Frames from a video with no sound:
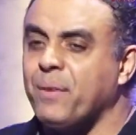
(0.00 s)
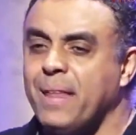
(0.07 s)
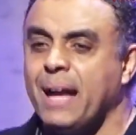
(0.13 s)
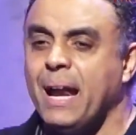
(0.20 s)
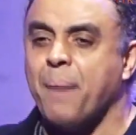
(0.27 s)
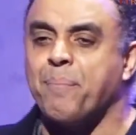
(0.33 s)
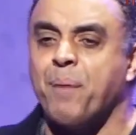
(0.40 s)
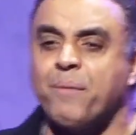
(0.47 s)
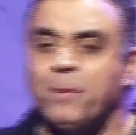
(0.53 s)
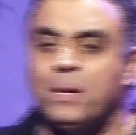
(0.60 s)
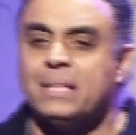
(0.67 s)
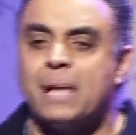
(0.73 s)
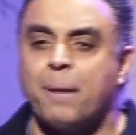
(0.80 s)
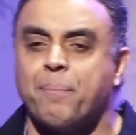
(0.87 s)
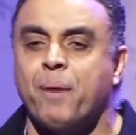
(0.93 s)
that, I prayed for
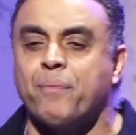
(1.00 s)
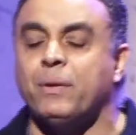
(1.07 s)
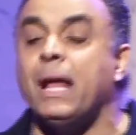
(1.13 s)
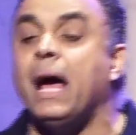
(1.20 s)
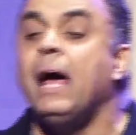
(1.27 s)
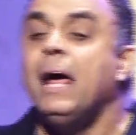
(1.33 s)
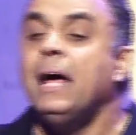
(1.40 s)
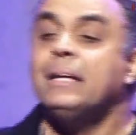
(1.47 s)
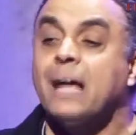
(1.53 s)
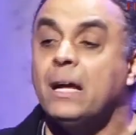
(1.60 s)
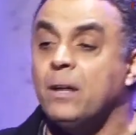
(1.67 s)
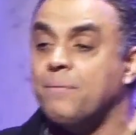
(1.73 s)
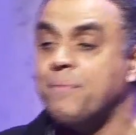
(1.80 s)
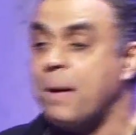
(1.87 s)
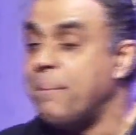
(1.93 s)
this, I prayed for that. None
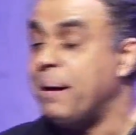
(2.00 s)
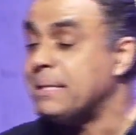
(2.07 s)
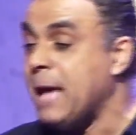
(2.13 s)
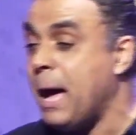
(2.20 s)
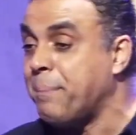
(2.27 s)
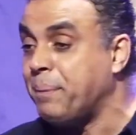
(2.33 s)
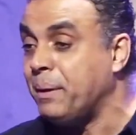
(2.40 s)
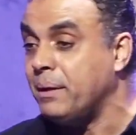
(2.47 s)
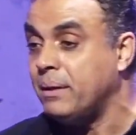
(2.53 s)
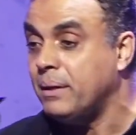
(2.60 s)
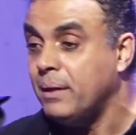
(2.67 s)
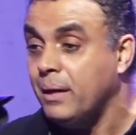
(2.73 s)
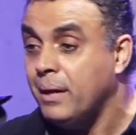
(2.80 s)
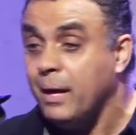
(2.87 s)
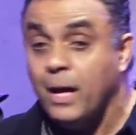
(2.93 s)
of them has happened.
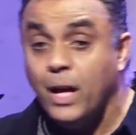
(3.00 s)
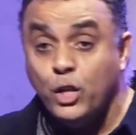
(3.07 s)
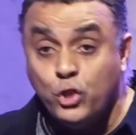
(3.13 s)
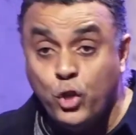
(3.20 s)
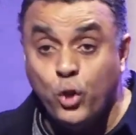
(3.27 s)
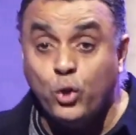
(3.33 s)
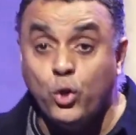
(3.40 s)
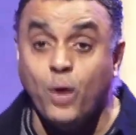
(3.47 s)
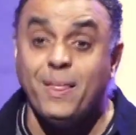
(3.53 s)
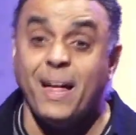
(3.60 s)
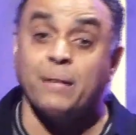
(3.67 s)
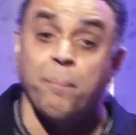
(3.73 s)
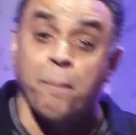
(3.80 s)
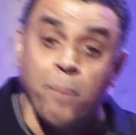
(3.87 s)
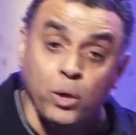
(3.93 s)
Do you know
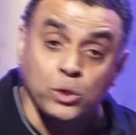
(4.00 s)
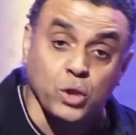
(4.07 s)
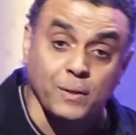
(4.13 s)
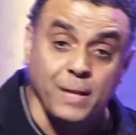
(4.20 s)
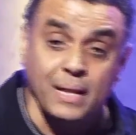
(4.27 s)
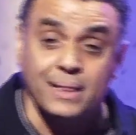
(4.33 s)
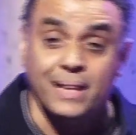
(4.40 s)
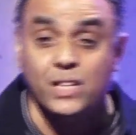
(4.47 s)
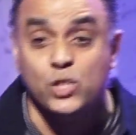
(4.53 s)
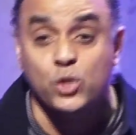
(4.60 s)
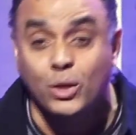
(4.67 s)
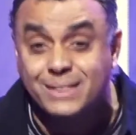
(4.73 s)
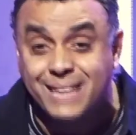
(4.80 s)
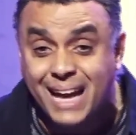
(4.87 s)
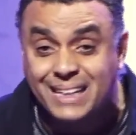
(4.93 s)
that most of the things your
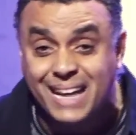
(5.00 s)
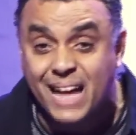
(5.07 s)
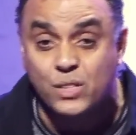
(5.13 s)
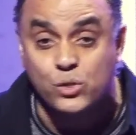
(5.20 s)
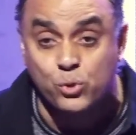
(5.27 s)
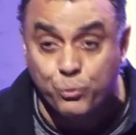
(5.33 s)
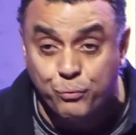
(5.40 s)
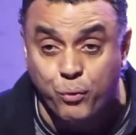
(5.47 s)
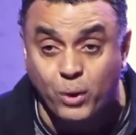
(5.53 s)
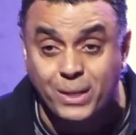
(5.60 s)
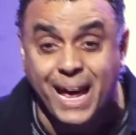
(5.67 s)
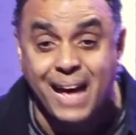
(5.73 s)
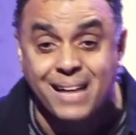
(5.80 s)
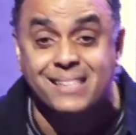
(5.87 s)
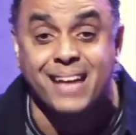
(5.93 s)
child asks you for,
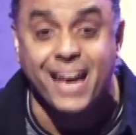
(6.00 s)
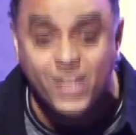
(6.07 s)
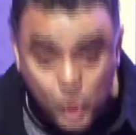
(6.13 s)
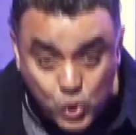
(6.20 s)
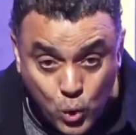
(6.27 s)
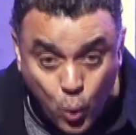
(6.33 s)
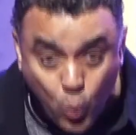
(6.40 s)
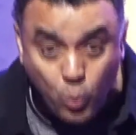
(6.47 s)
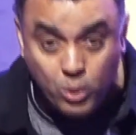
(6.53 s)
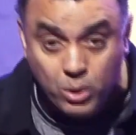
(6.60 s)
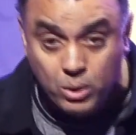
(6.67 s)
the answer is no?